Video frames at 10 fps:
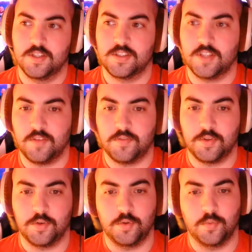sift
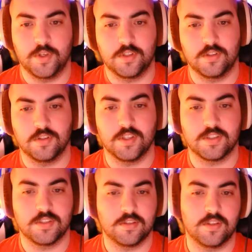through when
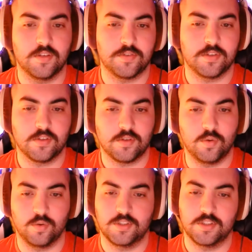listening to different
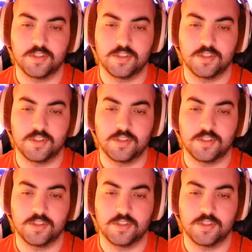coaches